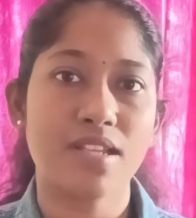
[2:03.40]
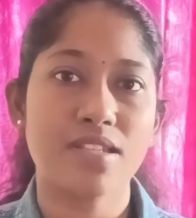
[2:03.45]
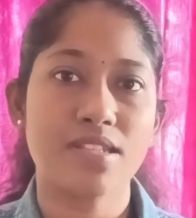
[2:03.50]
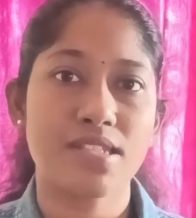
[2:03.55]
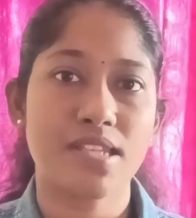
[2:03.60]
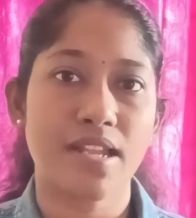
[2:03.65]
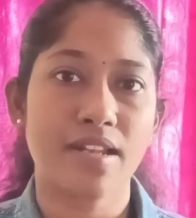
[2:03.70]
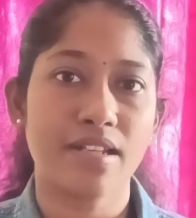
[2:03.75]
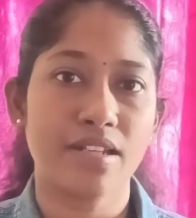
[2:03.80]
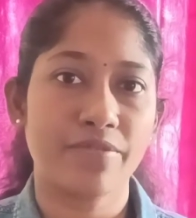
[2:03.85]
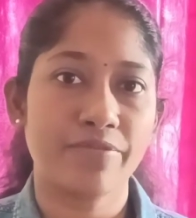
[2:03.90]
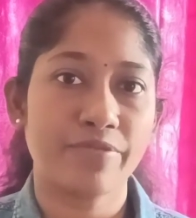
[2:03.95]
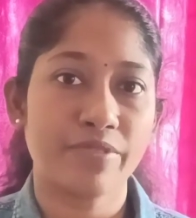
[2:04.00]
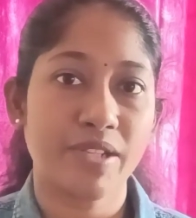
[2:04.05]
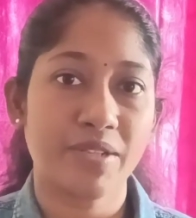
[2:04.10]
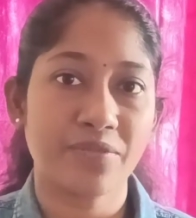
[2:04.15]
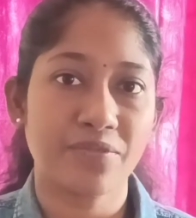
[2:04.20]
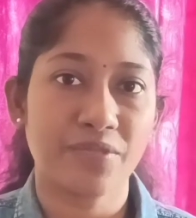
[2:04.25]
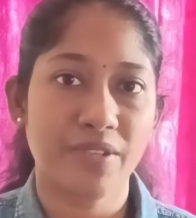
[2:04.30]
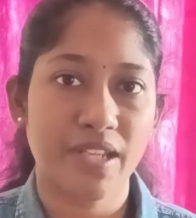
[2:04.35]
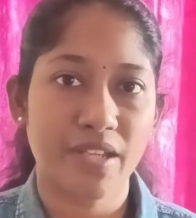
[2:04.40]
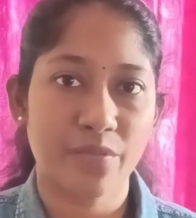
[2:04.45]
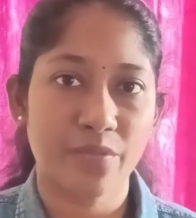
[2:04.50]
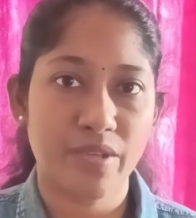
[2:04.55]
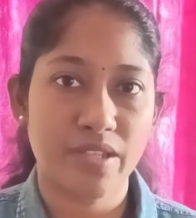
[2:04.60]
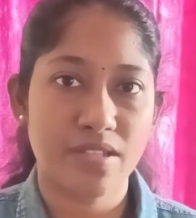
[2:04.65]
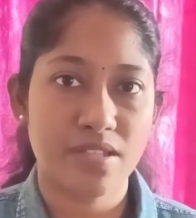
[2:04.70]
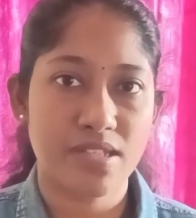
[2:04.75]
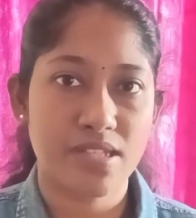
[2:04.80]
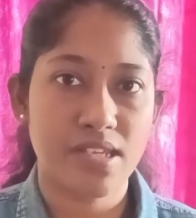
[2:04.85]
and different
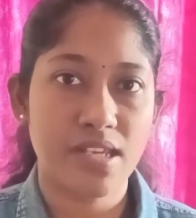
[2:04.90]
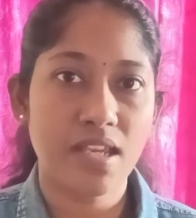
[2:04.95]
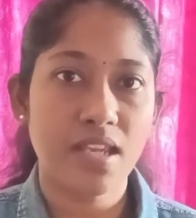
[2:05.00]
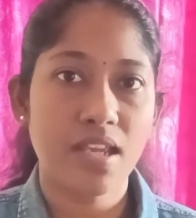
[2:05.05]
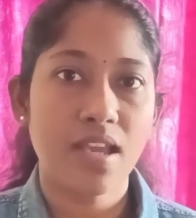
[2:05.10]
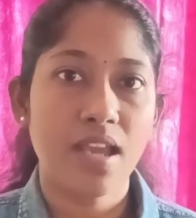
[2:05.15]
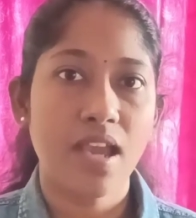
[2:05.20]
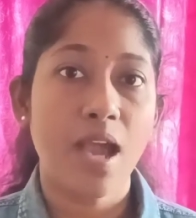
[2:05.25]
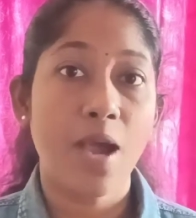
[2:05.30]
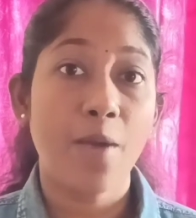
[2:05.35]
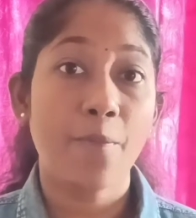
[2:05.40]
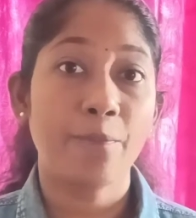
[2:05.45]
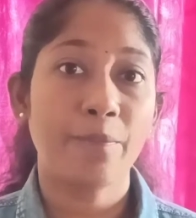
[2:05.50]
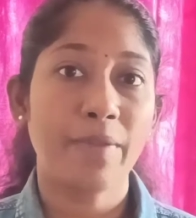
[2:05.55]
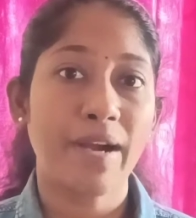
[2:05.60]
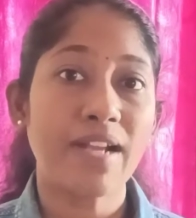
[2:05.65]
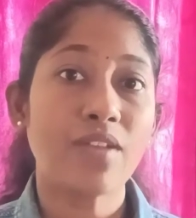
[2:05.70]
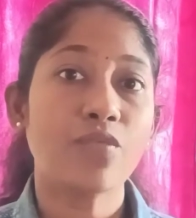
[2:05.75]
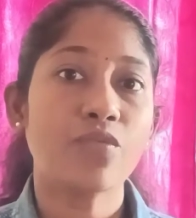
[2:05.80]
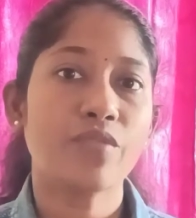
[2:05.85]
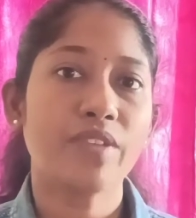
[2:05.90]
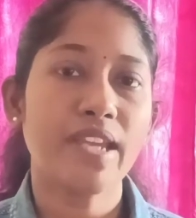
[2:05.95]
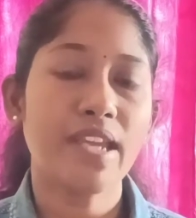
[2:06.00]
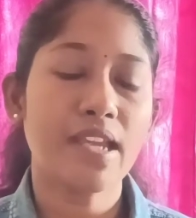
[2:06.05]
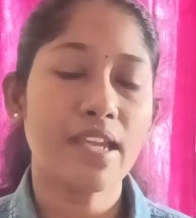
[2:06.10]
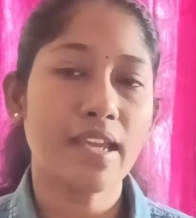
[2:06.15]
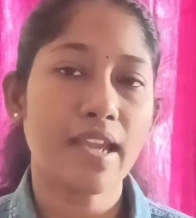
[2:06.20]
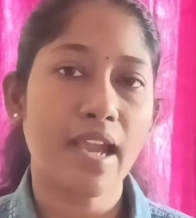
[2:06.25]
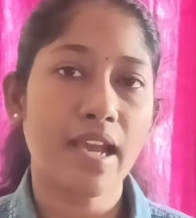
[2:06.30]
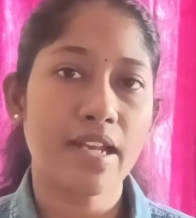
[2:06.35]
frequency, but we
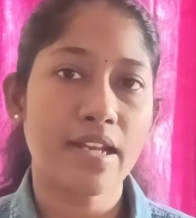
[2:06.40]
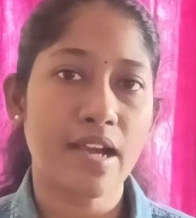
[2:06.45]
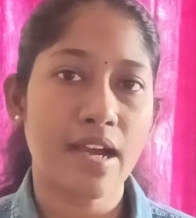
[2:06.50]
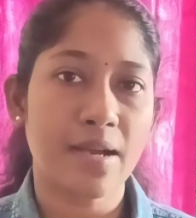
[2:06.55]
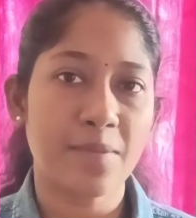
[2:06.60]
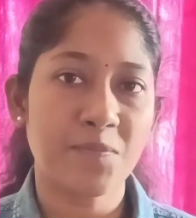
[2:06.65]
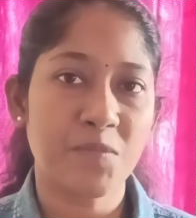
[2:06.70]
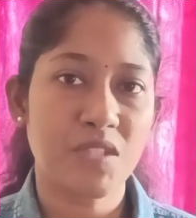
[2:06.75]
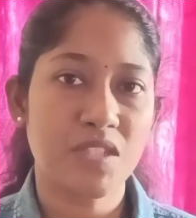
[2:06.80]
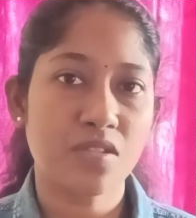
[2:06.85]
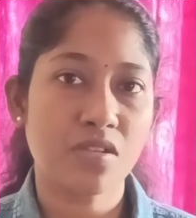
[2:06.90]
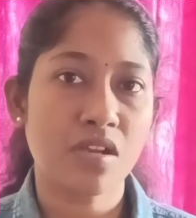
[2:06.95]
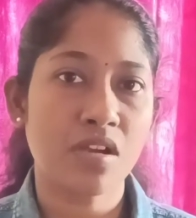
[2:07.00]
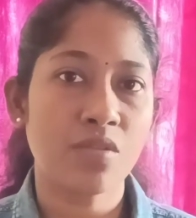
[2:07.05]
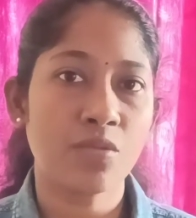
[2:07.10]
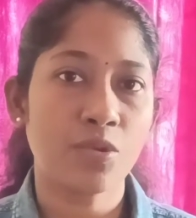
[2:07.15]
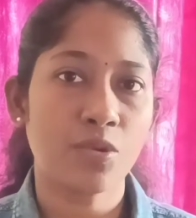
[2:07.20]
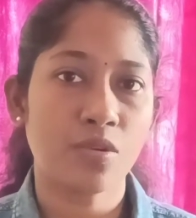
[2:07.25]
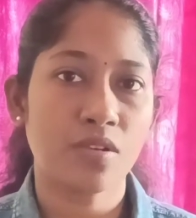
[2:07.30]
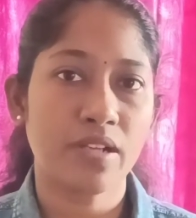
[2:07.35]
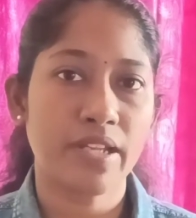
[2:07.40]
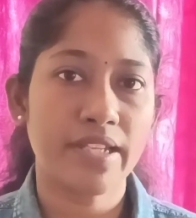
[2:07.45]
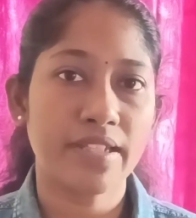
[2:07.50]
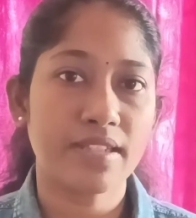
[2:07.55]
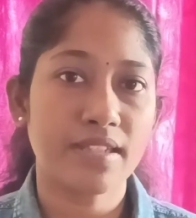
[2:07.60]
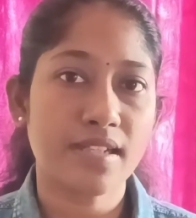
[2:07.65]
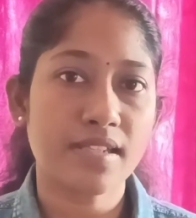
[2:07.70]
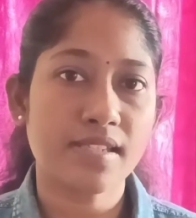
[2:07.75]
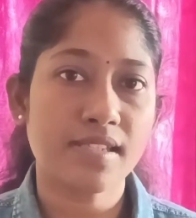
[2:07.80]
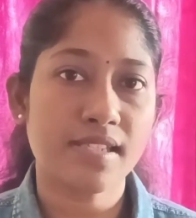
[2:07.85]
can observe only
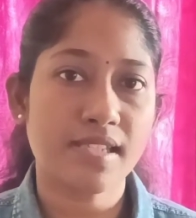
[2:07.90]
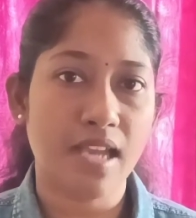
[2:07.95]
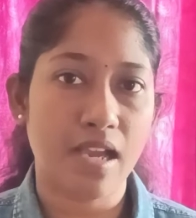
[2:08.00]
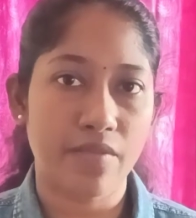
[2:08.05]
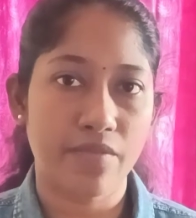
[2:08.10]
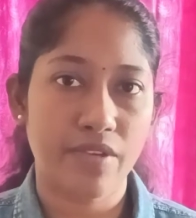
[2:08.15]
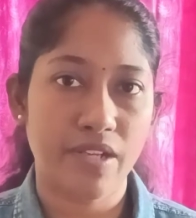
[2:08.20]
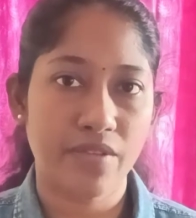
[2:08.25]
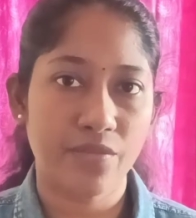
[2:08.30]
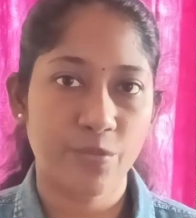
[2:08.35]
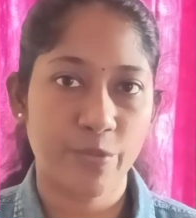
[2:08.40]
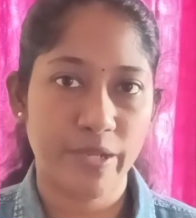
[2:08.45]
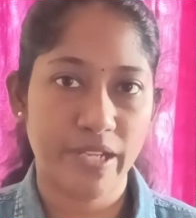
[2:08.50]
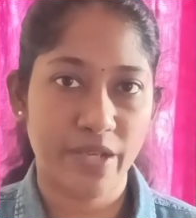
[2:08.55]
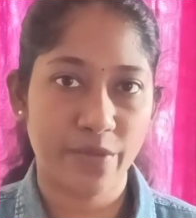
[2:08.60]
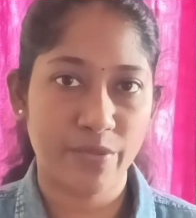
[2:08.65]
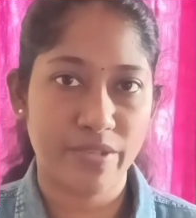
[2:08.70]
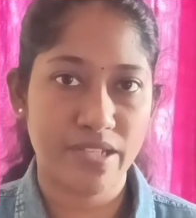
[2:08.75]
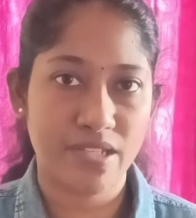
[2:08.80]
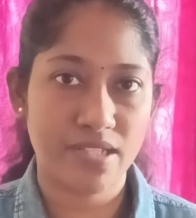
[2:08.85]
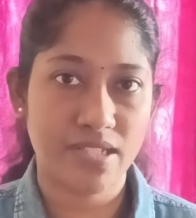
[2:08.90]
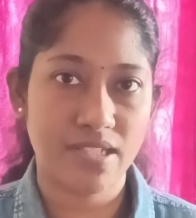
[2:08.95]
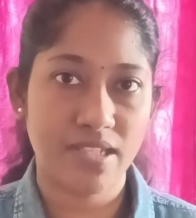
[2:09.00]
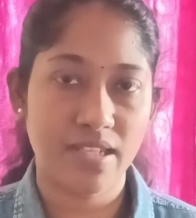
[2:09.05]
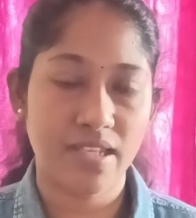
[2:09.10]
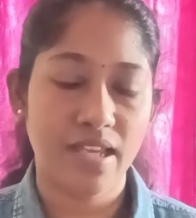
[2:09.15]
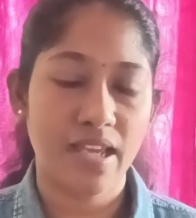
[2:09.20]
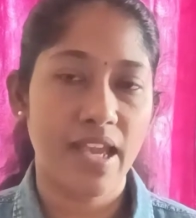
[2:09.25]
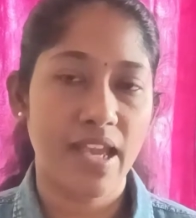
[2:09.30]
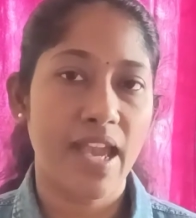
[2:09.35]
the 7
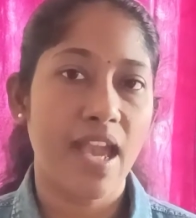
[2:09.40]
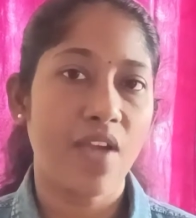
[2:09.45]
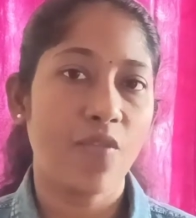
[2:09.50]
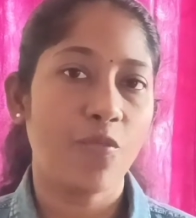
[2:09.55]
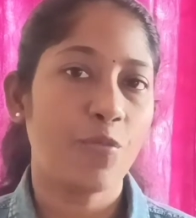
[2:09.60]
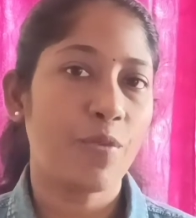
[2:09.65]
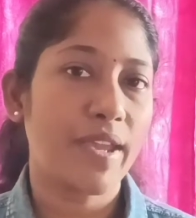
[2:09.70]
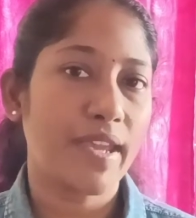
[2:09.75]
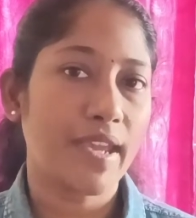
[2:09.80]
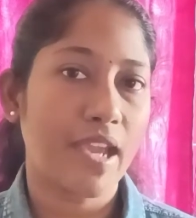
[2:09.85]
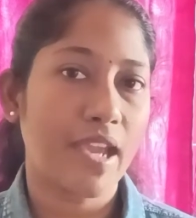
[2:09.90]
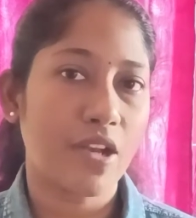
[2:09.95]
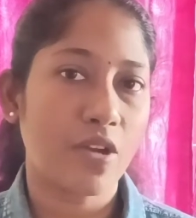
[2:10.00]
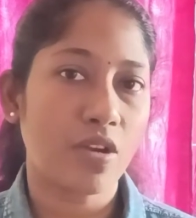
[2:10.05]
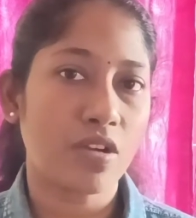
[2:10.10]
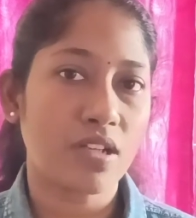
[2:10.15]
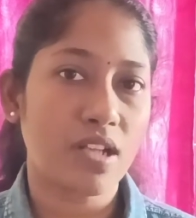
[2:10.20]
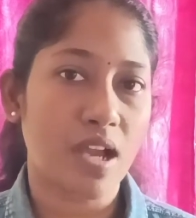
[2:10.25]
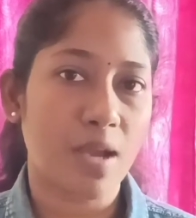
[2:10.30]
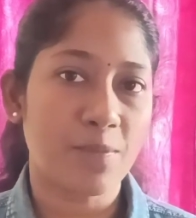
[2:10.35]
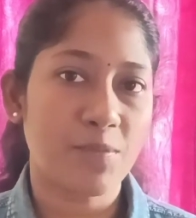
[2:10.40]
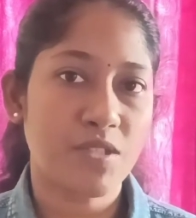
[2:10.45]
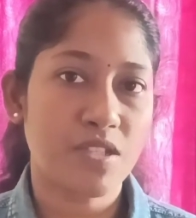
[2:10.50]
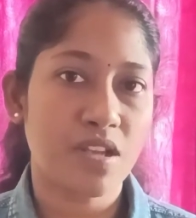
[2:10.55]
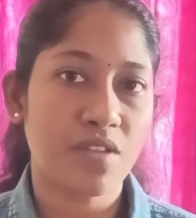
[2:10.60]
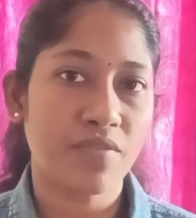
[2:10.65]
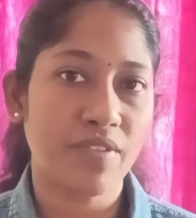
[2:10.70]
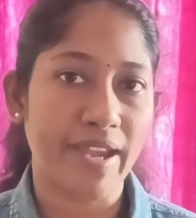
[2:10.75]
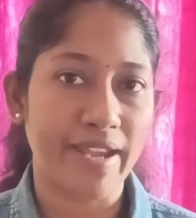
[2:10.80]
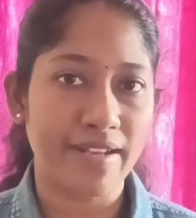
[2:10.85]
frequency. We cannot
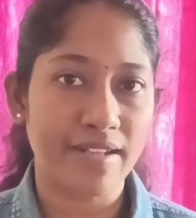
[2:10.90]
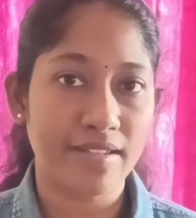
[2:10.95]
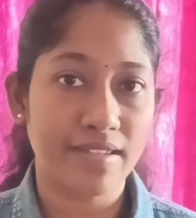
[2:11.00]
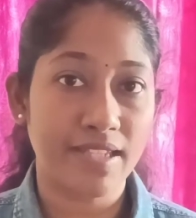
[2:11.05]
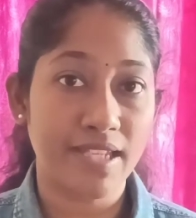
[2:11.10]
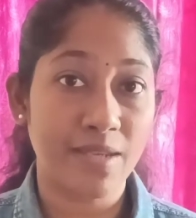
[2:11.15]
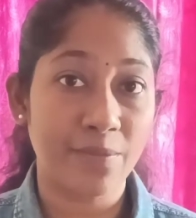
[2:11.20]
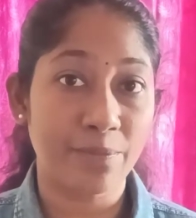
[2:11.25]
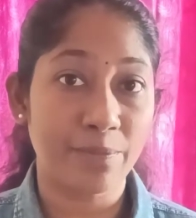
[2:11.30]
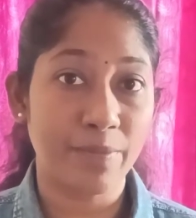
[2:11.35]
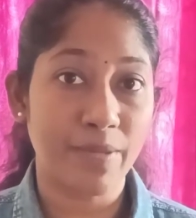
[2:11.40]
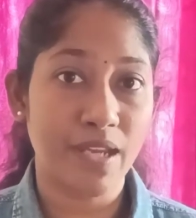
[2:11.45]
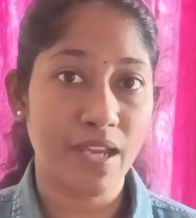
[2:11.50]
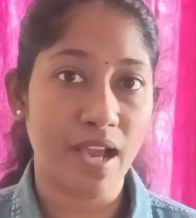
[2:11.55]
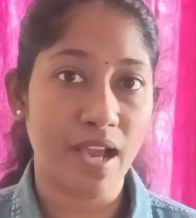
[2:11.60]
observe anything